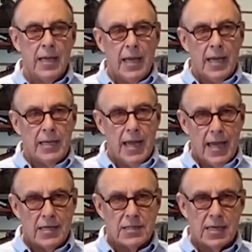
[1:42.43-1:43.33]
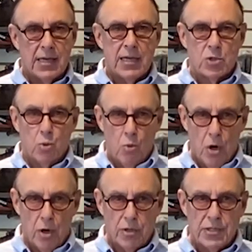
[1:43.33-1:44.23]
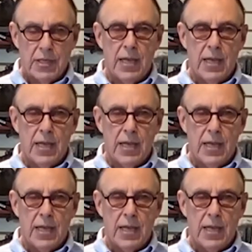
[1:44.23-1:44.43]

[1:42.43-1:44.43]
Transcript: And as it gets worse,